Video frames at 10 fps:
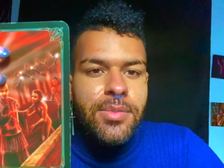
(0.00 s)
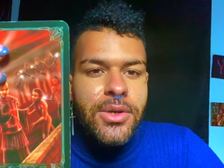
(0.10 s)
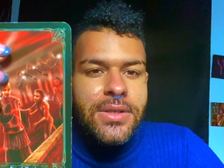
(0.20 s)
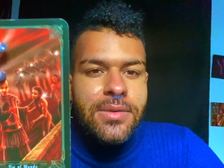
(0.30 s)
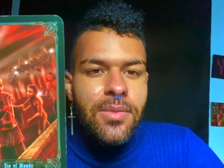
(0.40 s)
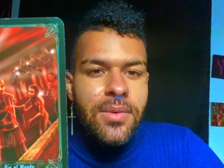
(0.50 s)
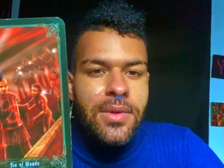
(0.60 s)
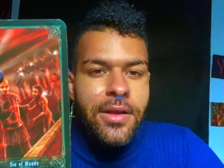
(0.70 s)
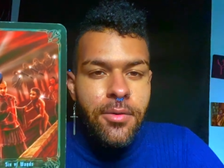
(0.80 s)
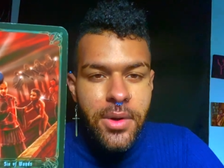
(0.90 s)
a person
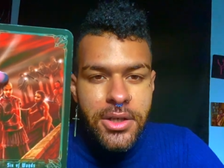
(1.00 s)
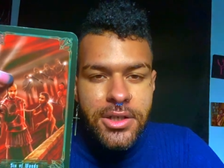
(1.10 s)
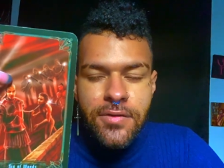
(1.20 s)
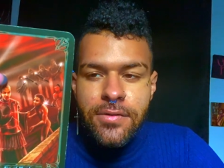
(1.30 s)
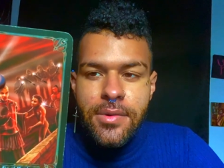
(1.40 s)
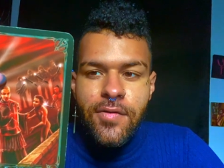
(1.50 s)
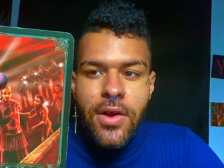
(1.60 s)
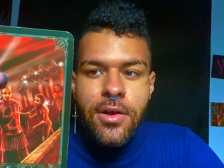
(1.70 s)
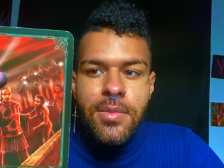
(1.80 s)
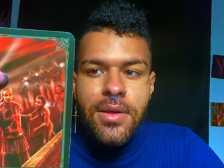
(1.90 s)
like watching from
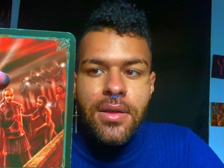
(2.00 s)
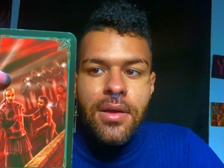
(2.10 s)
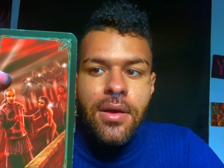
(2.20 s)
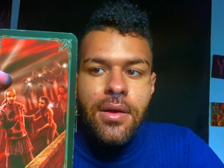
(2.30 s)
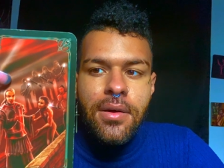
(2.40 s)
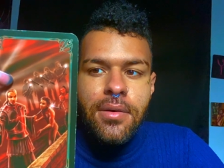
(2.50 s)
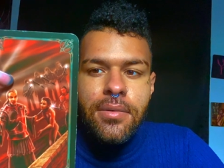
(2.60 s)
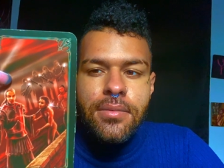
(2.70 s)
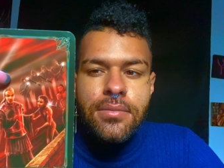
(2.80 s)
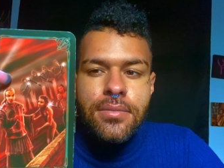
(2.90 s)
afar and being like,
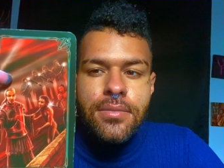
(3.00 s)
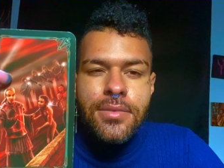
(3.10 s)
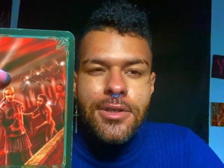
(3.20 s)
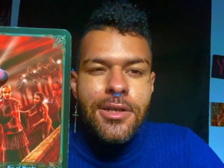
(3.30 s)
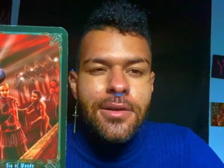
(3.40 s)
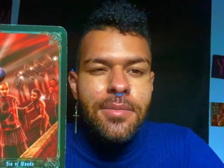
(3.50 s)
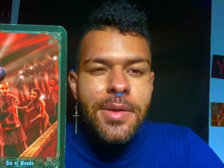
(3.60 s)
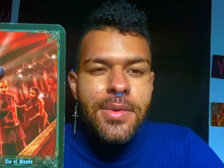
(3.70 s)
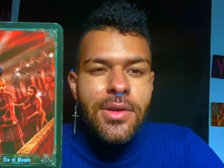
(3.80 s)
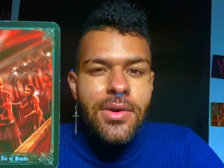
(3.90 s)
"Oh, you know,
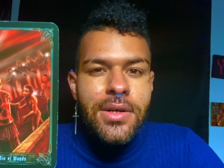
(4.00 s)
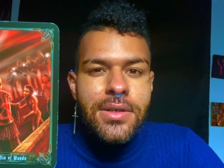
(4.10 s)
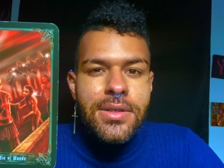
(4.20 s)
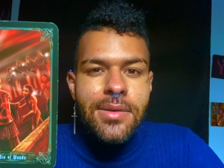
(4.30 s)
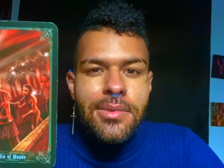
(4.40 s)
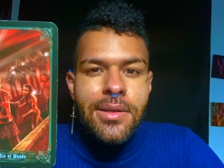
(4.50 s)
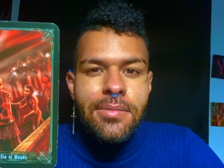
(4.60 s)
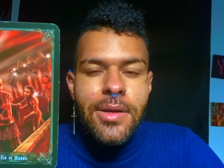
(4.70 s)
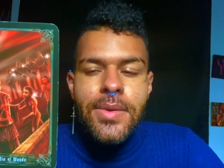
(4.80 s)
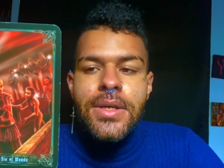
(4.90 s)
maybe they're onto something.
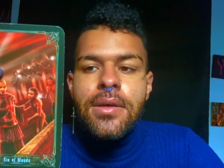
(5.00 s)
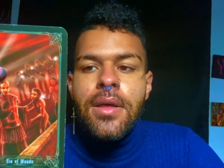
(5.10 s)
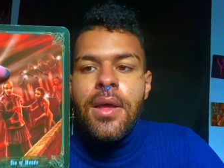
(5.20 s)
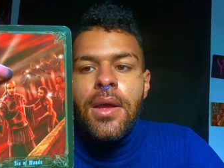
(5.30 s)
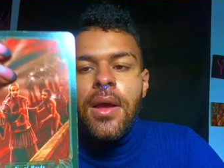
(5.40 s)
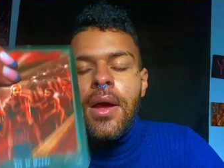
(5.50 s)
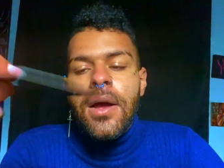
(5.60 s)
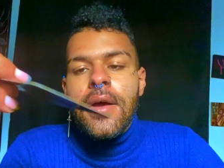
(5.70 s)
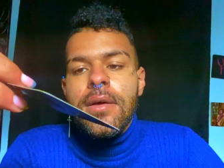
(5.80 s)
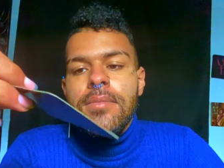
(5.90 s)
Maybe
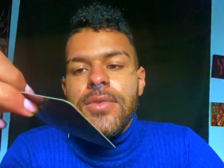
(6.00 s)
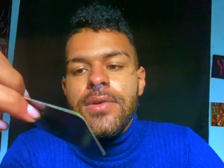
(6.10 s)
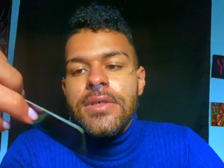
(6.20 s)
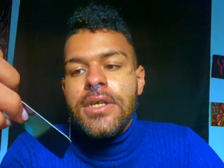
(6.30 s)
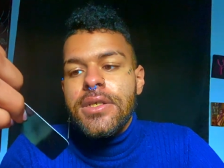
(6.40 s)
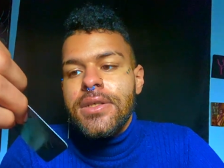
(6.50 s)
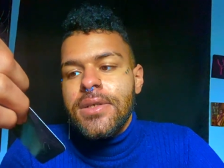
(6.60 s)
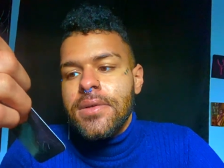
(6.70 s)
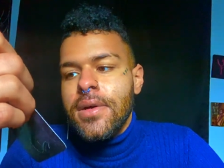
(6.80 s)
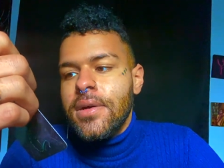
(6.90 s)
um, their intentions
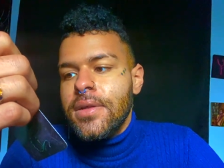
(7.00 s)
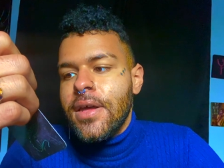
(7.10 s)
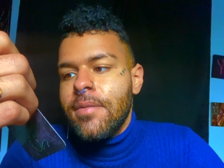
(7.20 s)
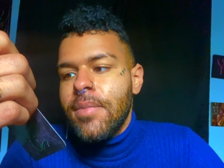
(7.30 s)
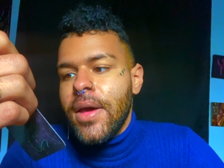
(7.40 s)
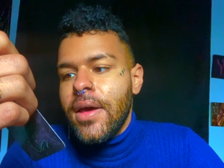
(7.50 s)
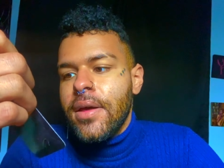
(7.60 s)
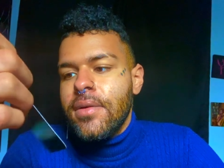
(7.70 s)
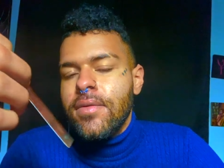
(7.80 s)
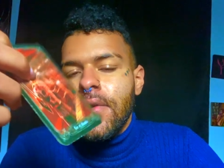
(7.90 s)
aren't all that
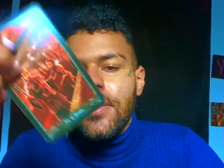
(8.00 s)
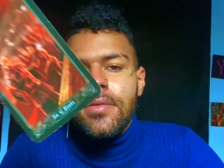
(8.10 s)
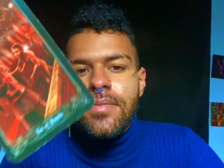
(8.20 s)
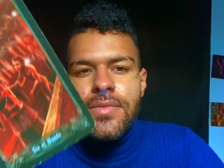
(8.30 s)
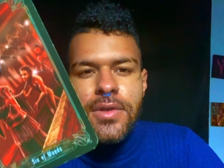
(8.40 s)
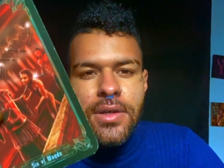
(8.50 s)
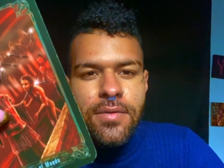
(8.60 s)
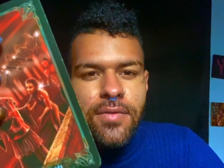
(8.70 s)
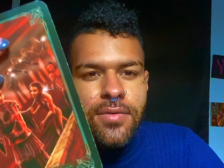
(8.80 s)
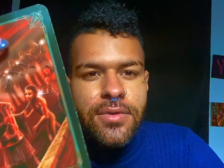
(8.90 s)
bad, right?
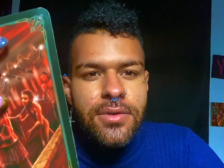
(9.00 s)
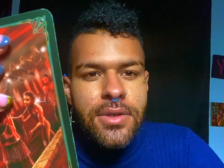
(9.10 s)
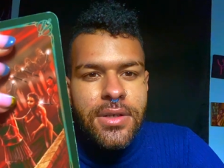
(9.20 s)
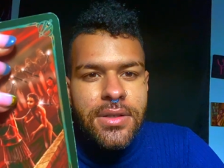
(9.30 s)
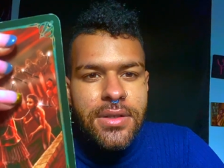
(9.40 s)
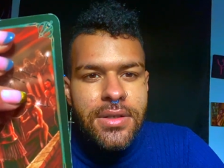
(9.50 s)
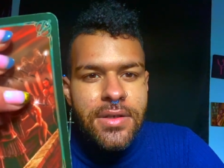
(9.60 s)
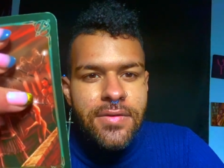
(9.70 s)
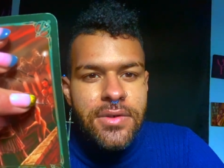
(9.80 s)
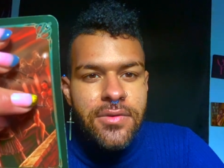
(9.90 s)
Looking, you look at this
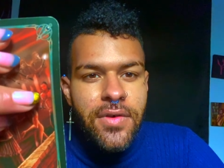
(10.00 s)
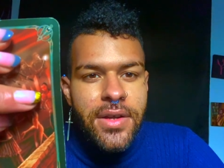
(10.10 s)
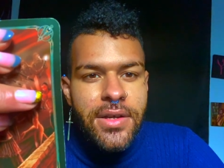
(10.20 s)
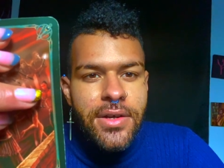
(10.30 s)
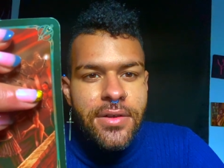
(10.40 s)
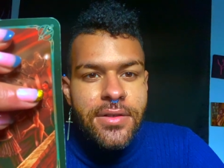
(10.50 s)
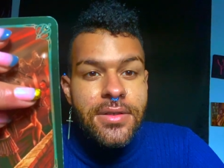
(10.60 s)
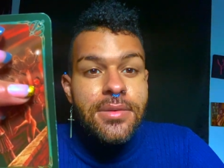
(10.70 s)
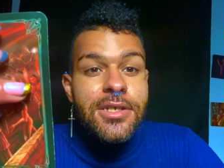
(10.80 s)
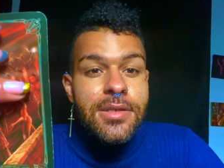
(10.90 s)
individual right here.
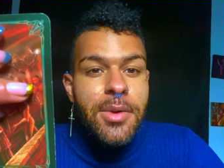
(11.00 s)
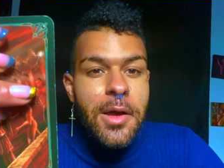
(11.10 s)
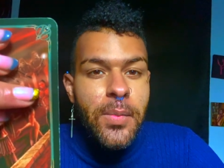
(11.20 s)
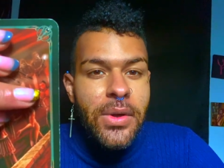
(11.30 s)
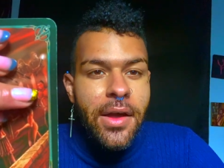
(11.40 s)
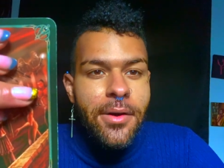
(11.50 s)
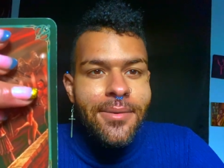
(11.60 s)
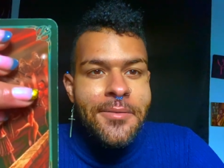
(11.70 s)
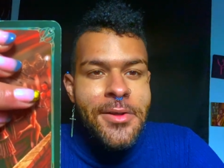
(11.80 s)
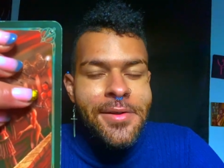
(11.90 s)
It's just popping out
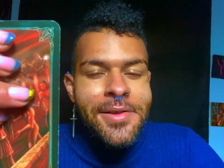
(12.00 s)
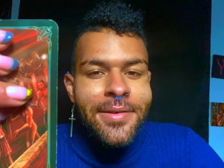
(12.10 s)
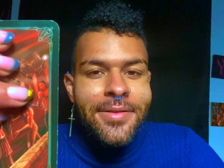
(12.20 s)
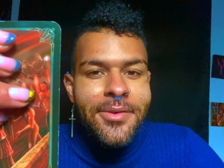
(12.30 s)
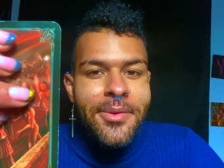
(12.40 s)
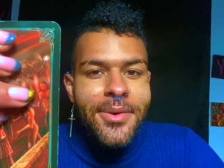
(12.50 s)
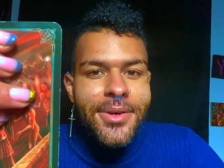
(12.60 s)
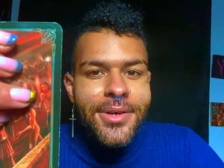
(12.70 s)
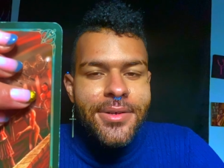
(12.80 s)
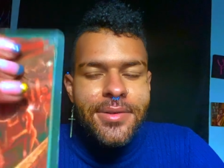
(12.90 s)
in the
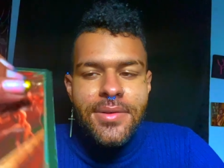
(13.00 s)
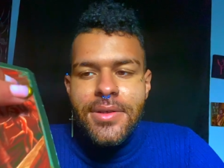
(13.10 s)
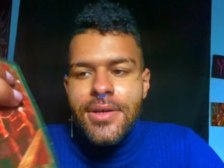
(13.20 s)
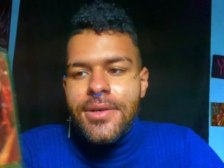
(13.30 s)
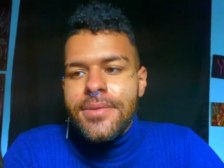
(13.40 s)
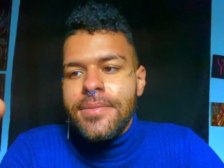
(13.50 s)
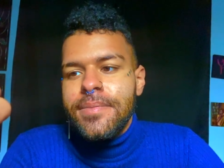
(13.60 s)
corner, Leo.